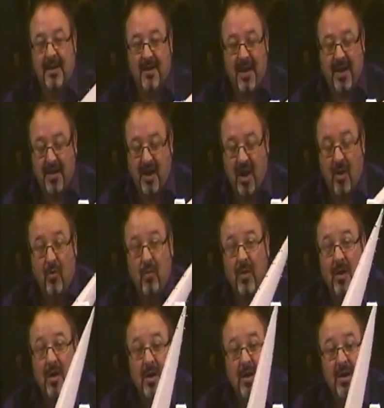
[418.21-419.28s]
Now that
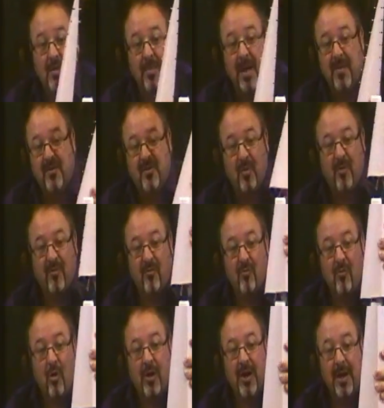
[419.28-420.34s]
cone can make the top of a
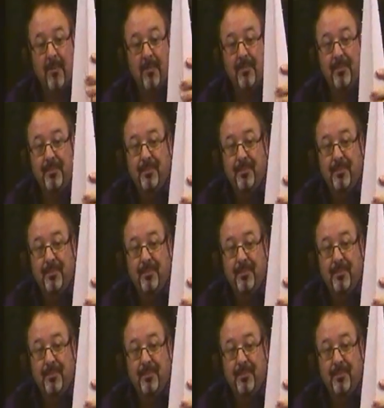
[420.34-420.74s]
rocket.